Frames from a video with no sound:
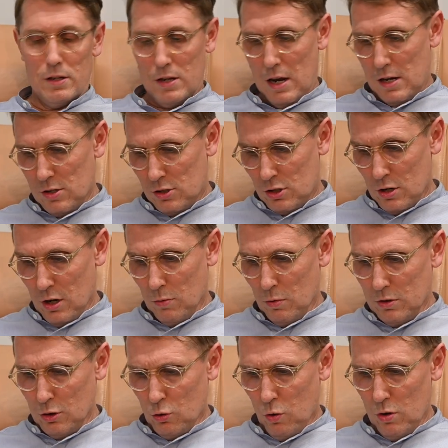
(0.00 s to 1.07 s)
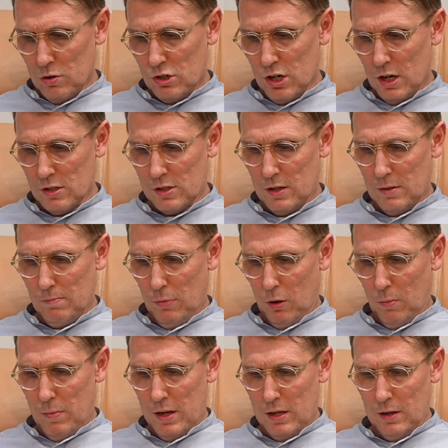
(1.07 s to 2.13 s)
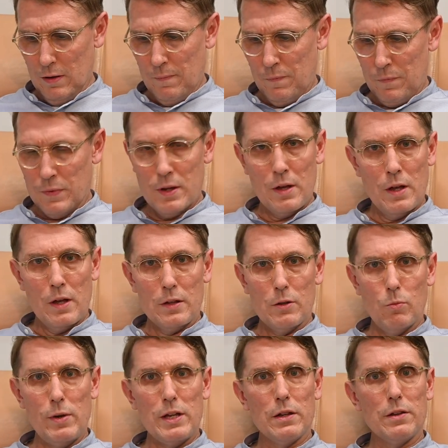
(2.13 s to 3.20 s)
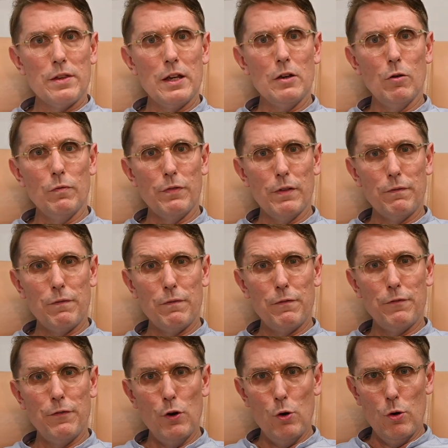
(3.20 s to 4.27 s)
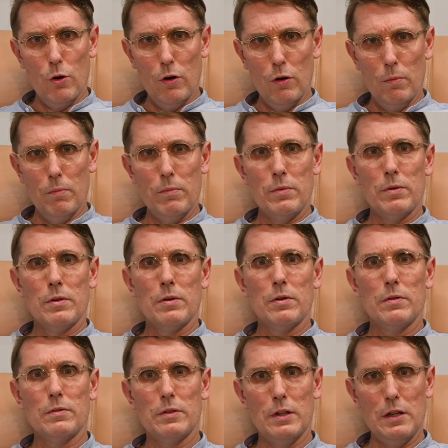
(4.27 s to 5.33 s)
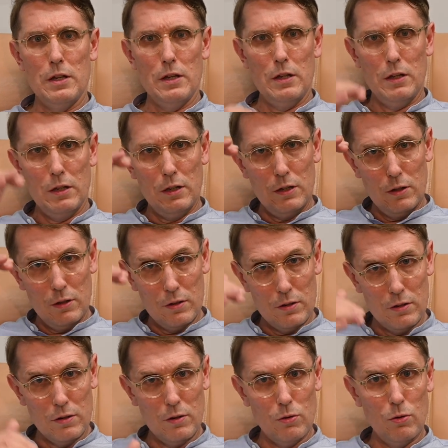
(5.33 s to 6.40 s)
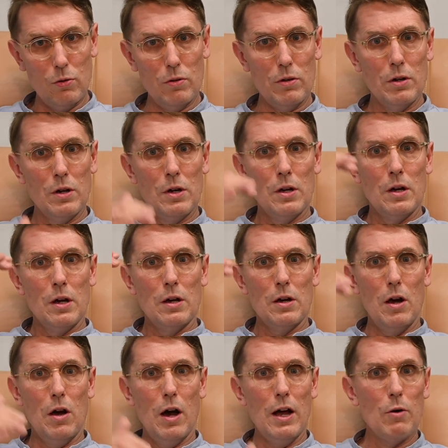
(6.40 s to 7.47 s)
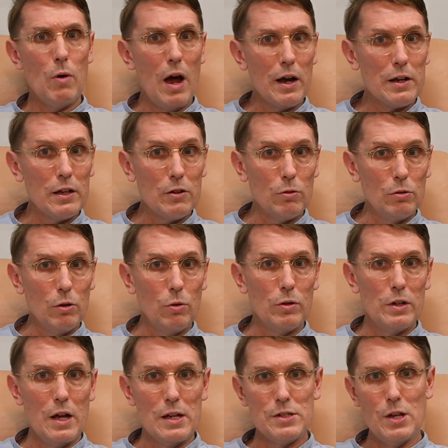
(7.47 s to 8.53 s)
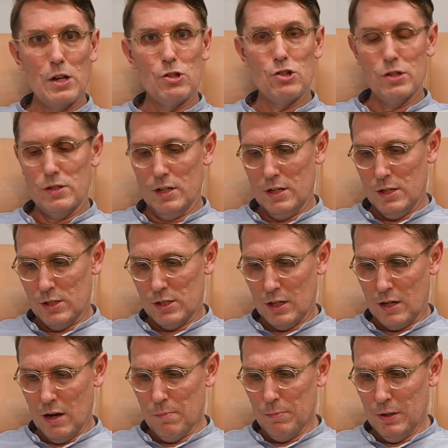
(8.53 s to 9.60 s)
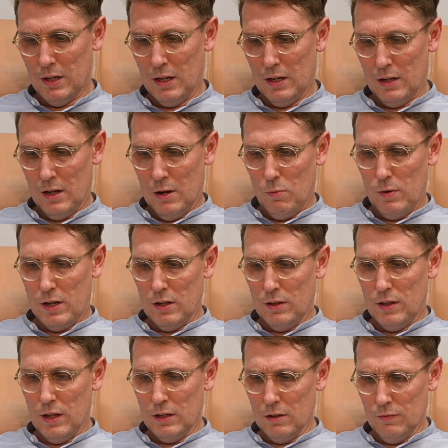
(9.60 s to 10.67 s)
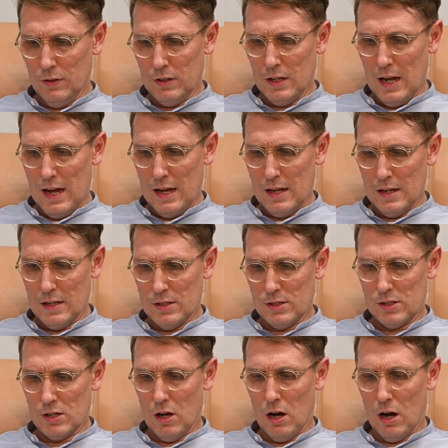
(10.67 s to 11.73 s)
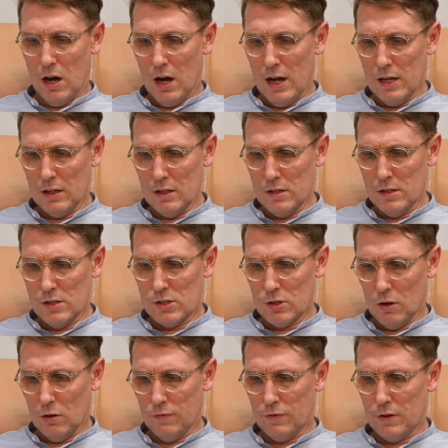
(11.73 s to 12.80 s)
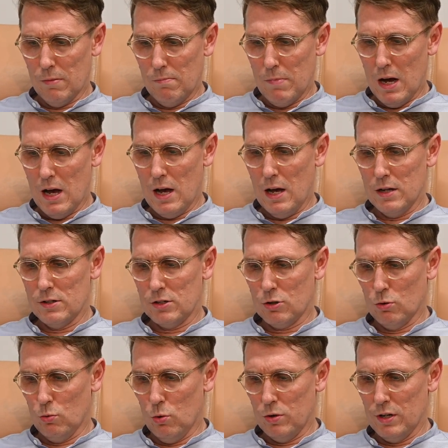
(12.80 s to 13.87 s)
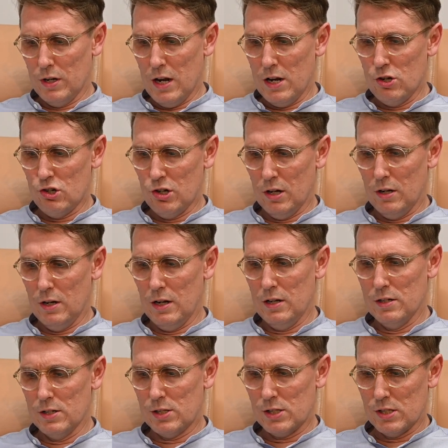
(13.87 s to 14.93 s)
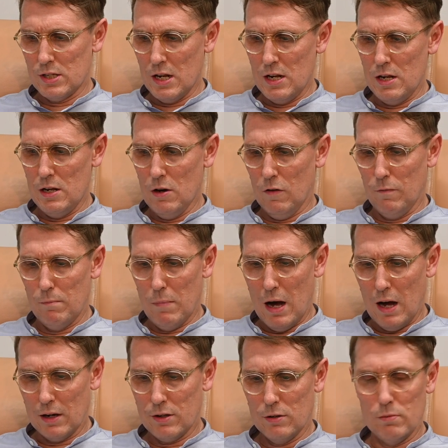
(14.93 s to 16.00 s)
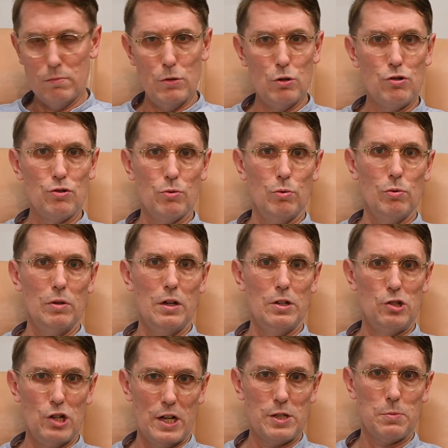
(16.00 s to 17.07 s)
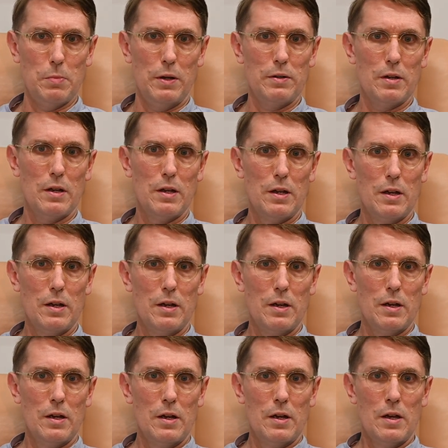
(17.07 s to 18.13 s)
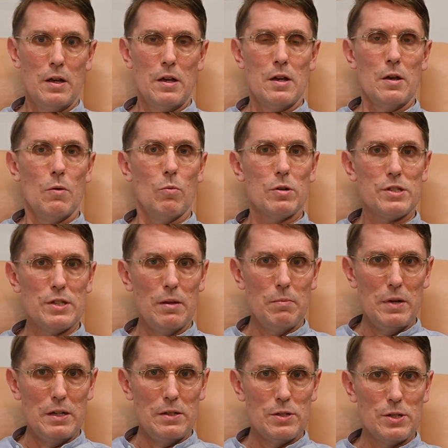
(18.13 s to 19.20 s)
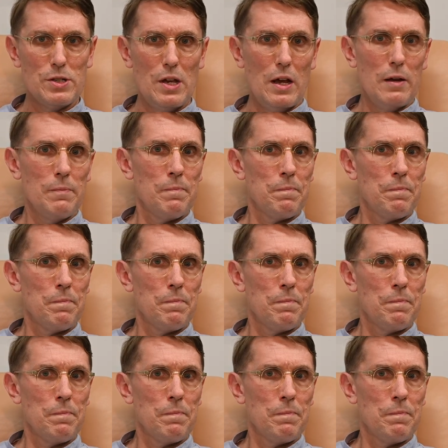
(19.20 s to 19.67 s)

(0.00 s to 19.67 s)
And I want to quote Charles Lindblom here, that we can think of the firm, the hierarchical organization that is the company, we can think of it as islands of command coordination in a sea of market mutual adjustment. What's that mean to say?